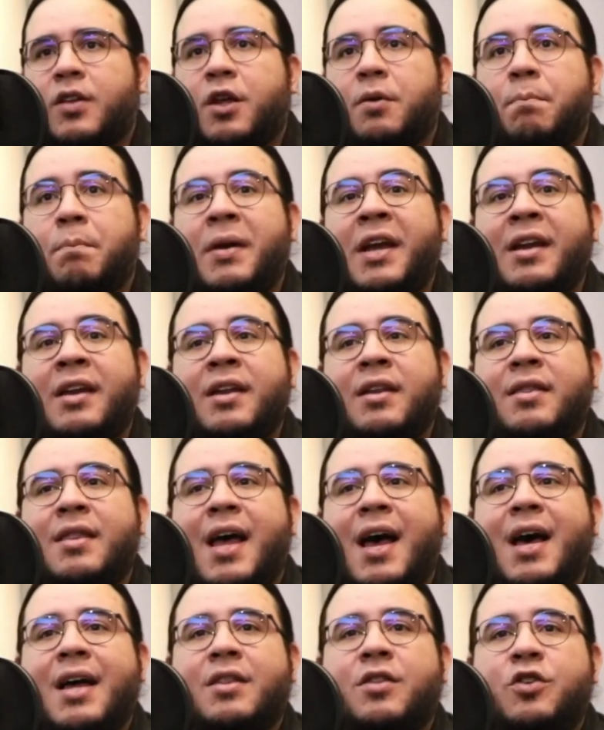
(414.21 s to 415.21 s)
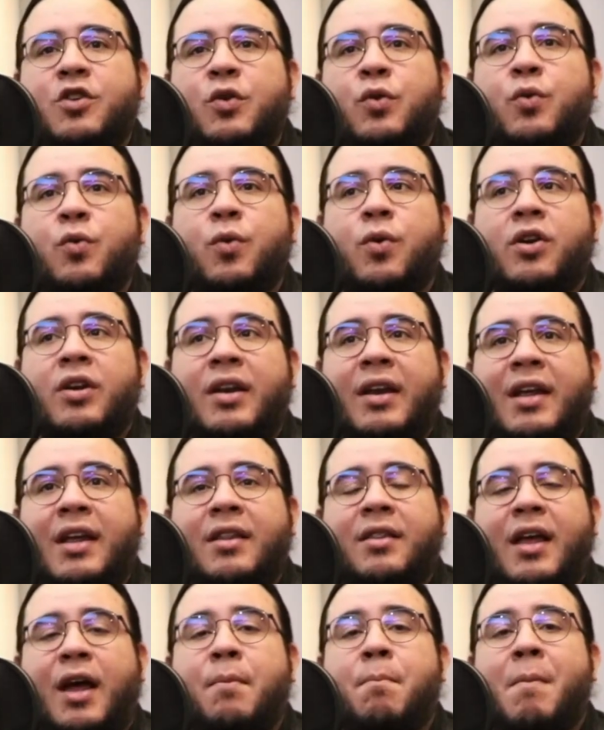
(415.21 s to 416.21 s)
meaning that you
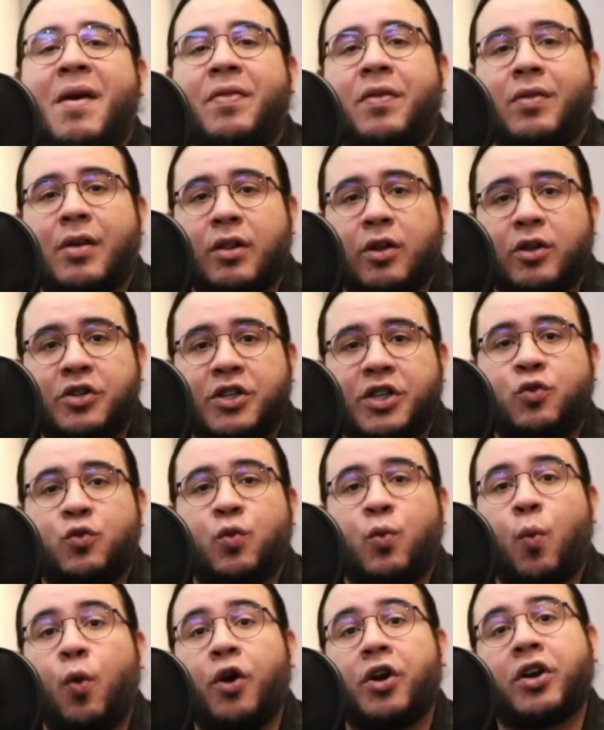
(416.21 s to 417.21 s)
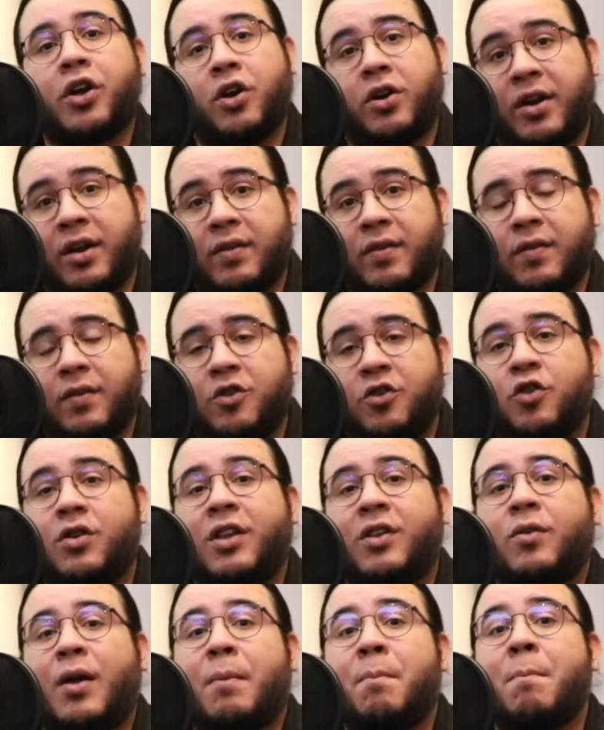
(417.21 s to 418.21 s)
need a methodology to work on it. You
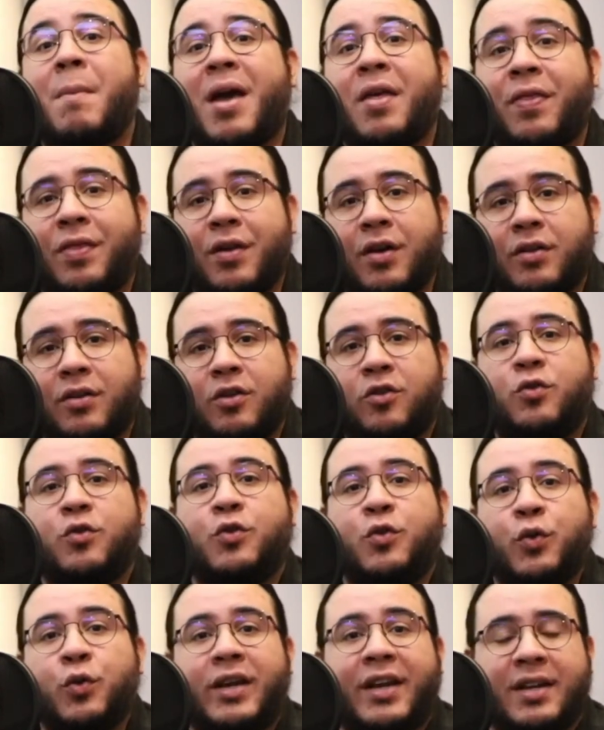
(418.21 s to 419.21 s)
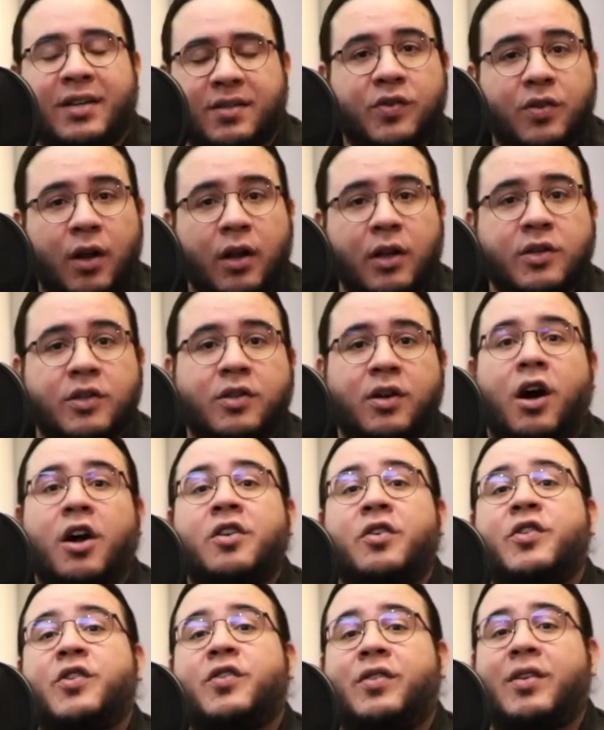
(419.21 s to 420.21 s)
need a method to do the results,
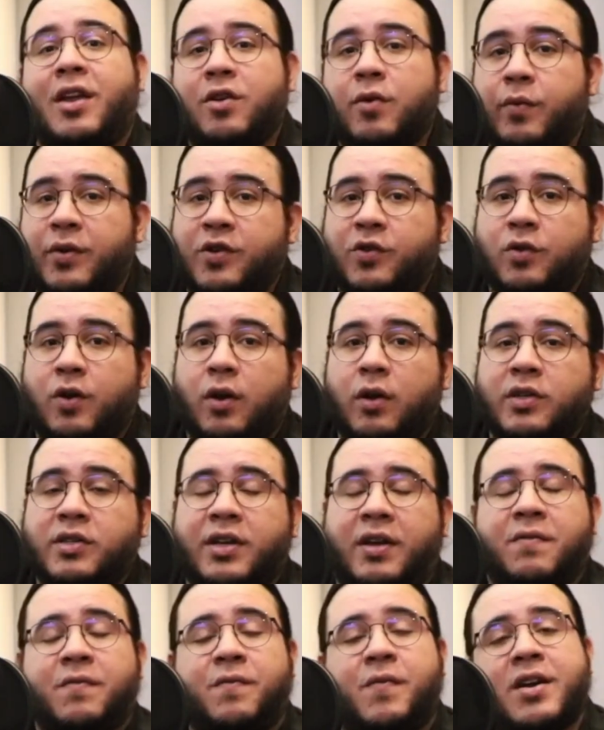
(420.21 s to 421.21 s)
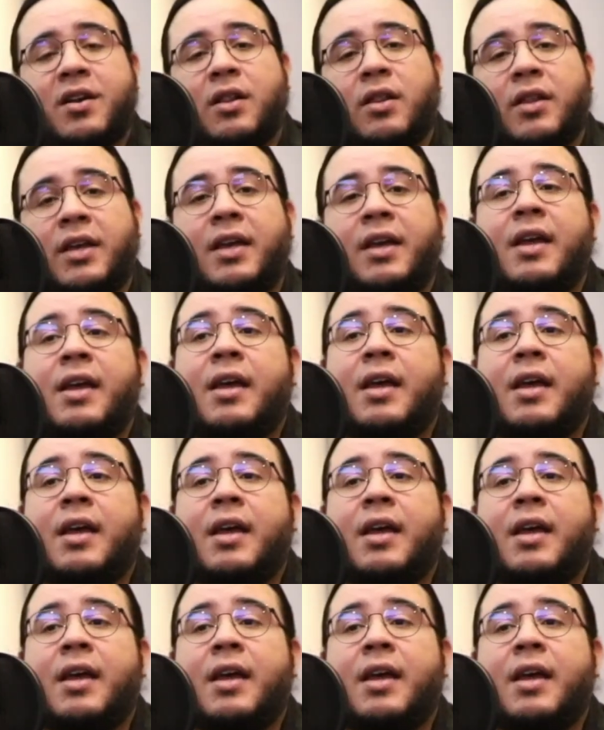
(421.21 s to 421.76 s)
understand your results, and finally